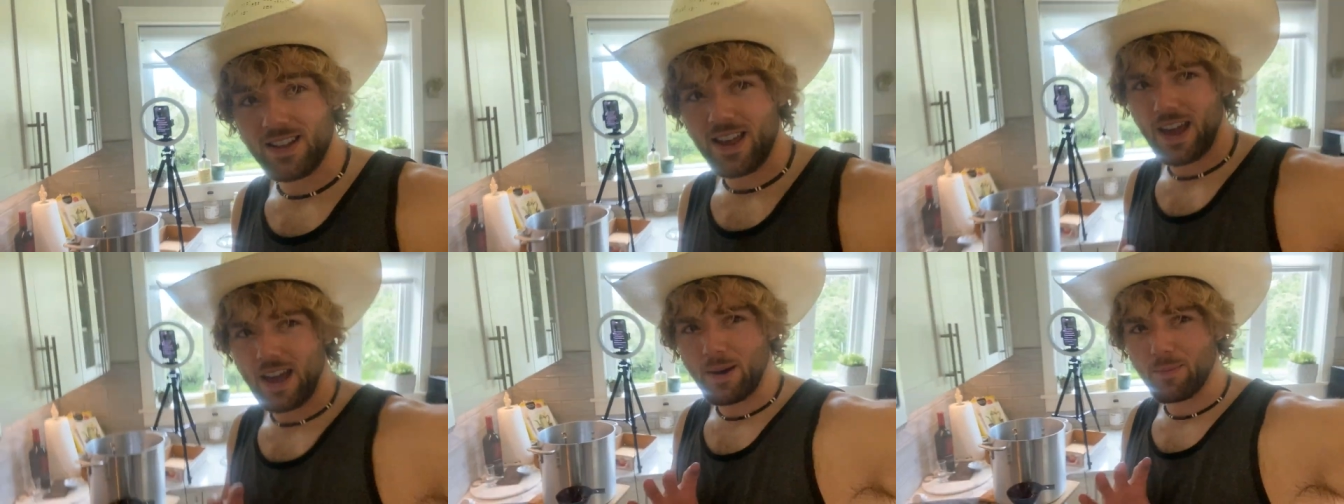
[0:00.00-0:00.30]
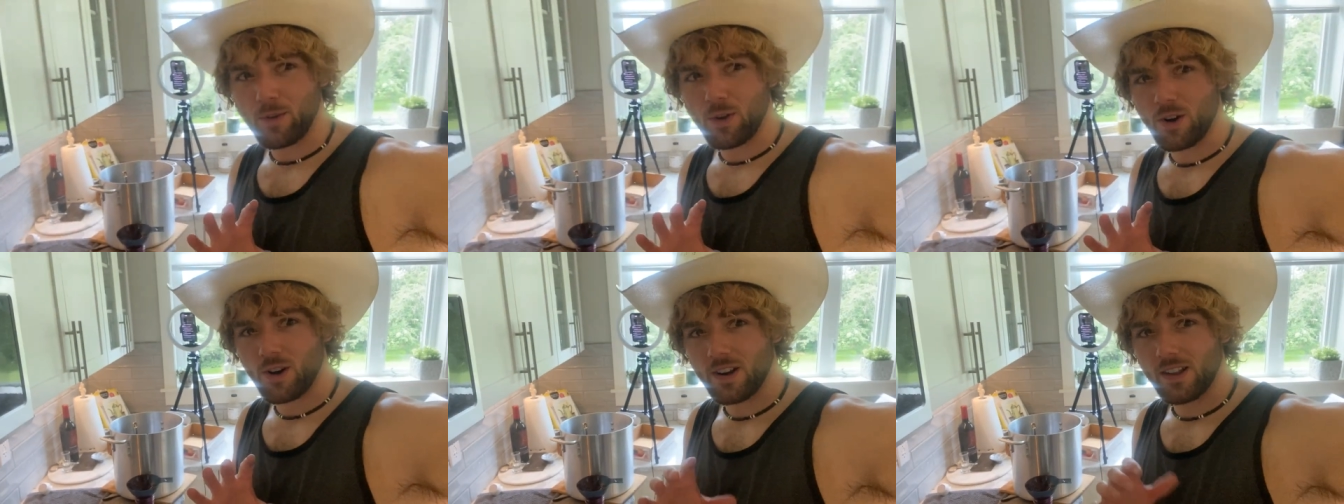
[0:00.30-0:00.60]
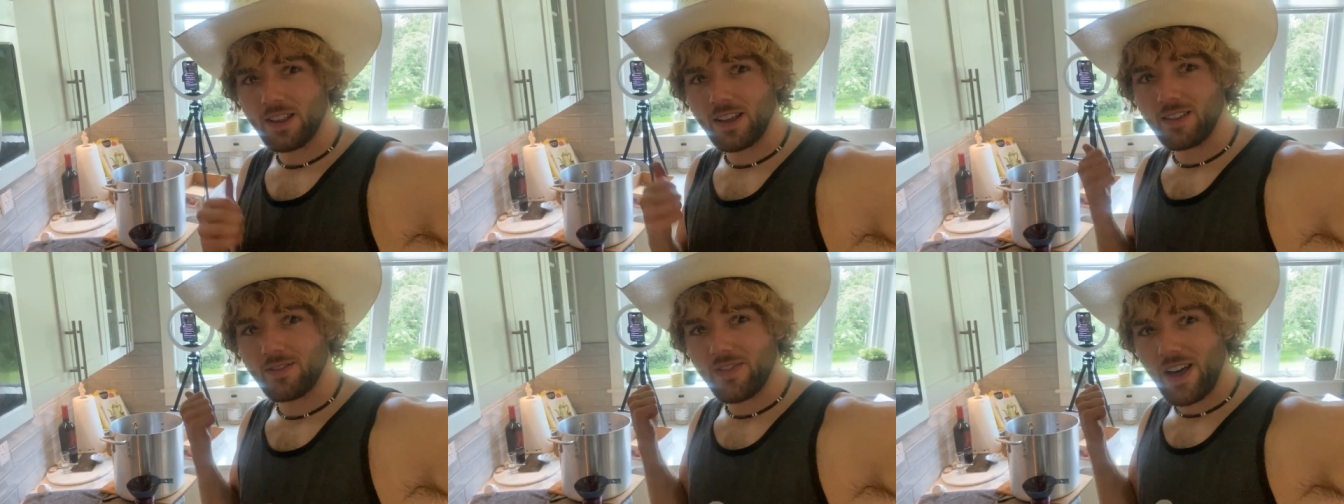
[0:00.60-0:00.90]
like I'm
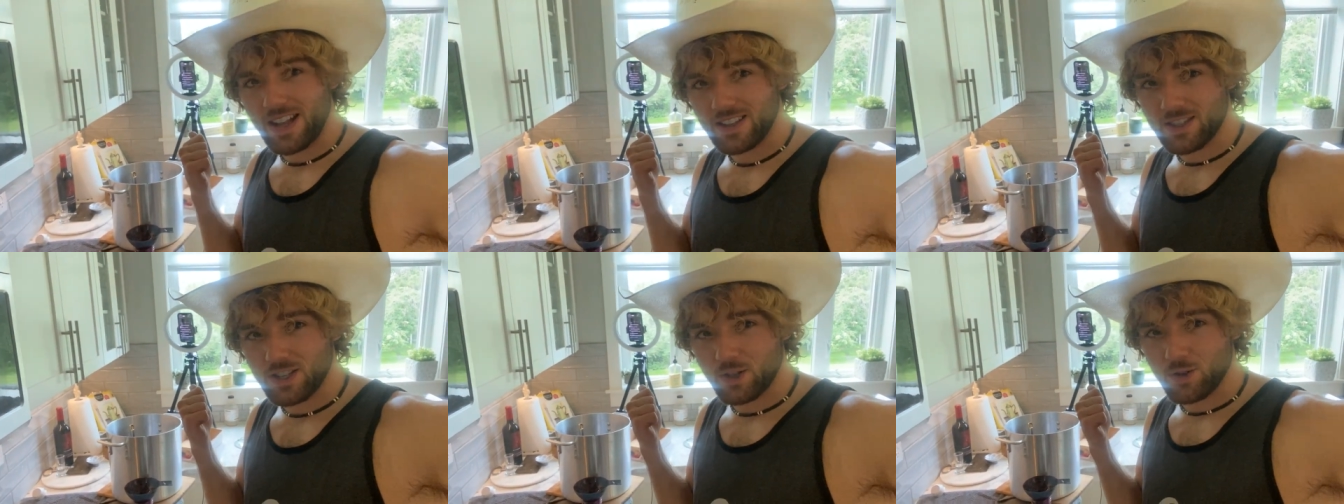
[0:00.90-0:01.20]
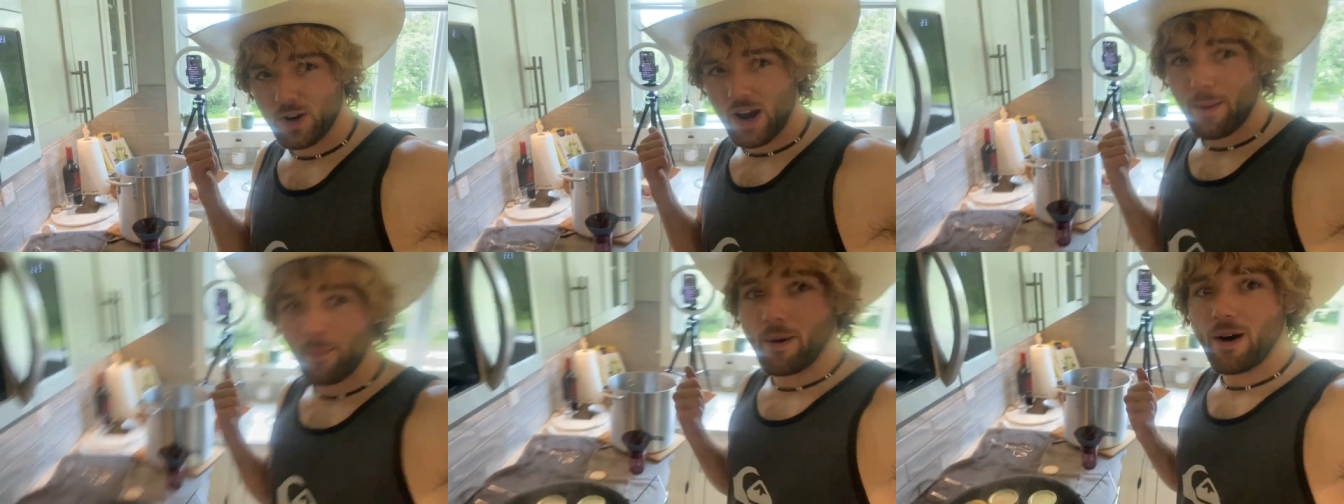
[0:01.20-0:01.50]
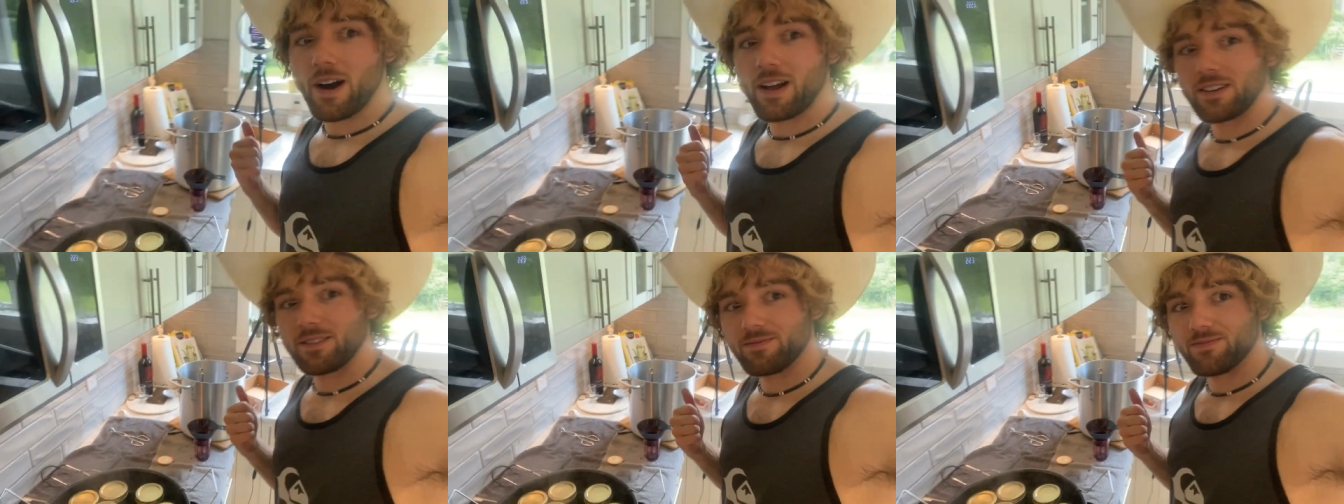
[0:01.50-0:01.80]
currently, that's the
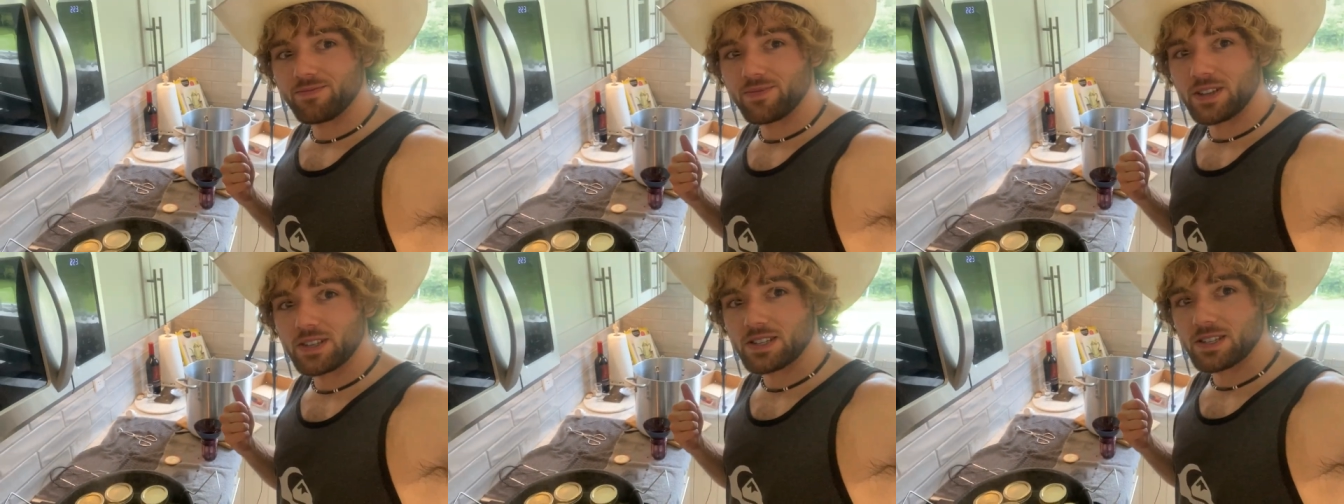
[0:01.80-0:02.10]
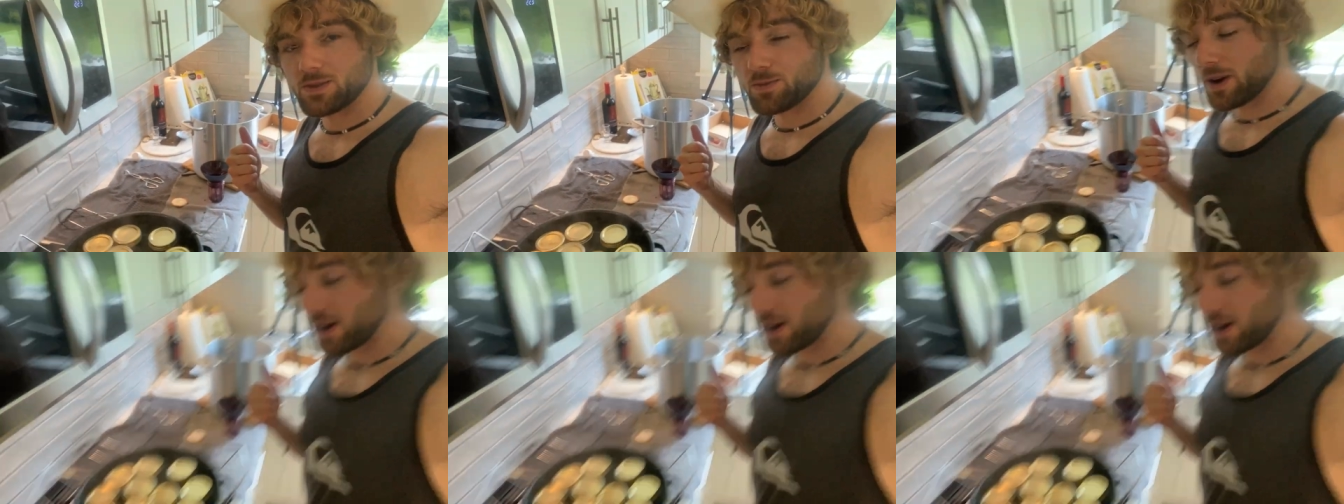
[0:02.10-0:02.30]
tripod, this is